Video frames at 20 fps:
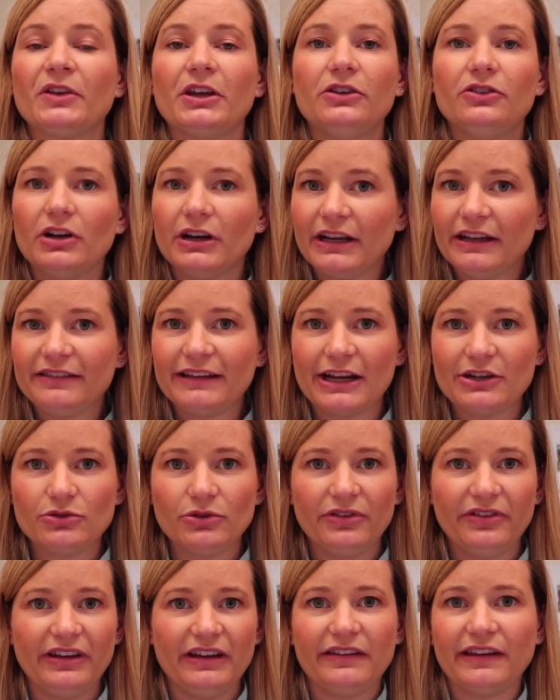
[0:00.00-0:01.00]
During a
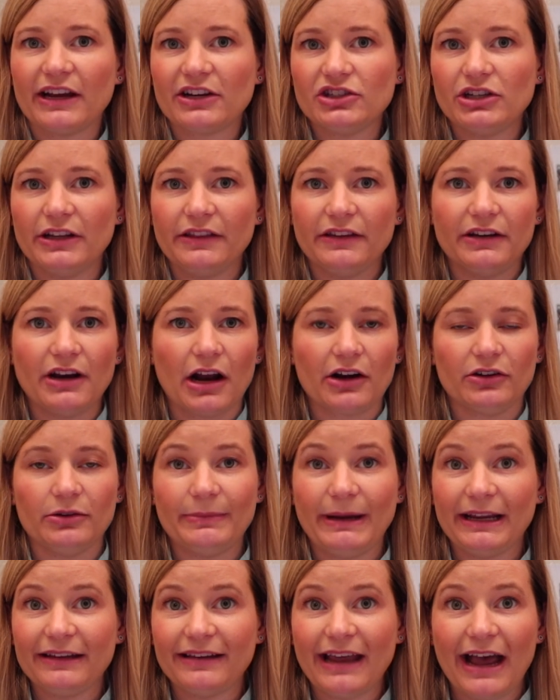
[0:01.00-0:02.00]
scheduled C-section, the doctor
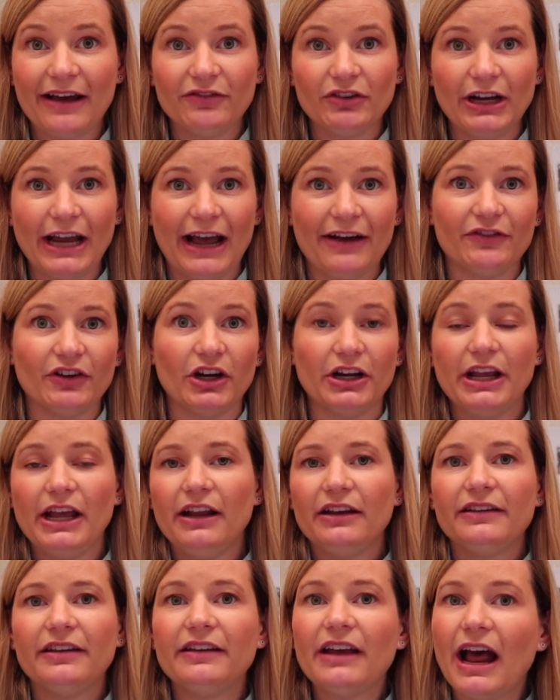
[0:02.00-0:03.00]
makes every effort
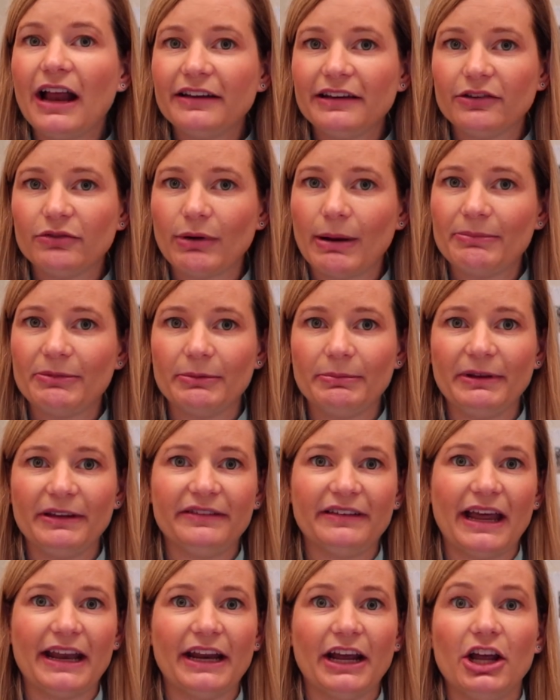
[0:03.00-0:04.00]
to not disrupt the
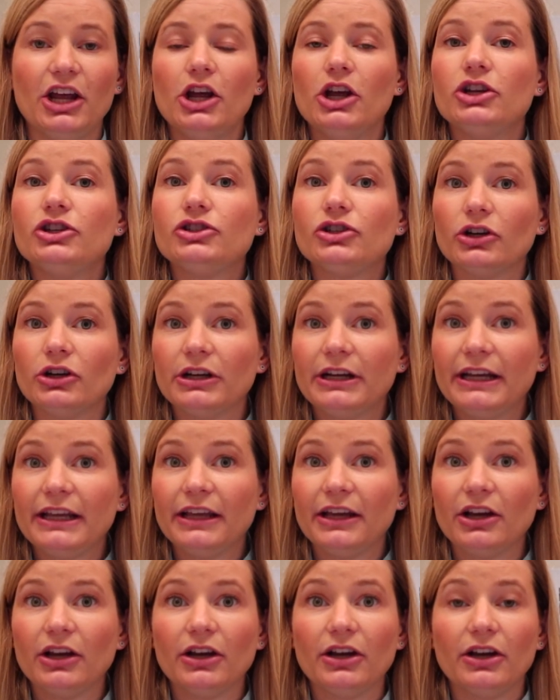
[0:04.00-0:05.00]
placenta
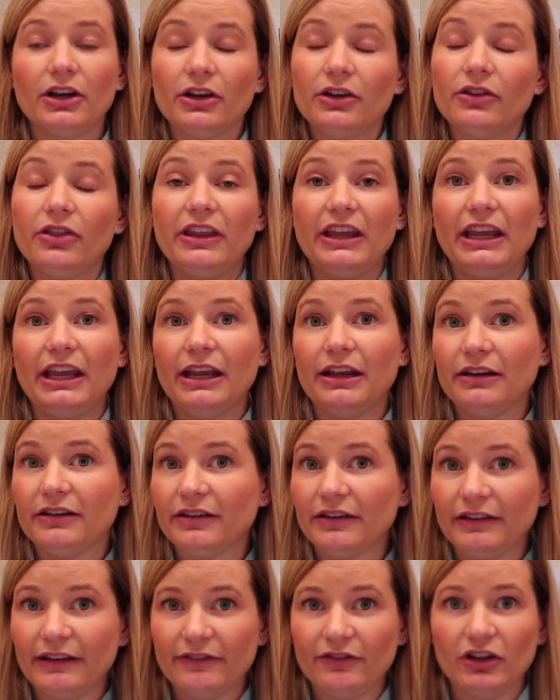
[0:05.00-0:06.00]
during the
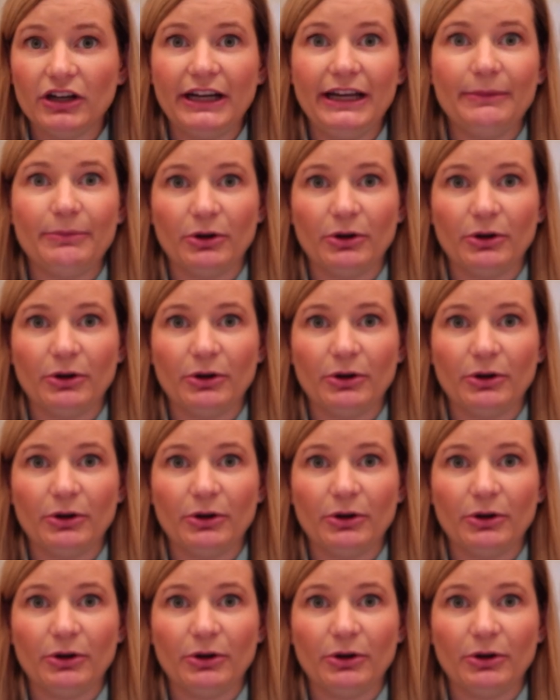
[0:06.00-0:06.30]
delivery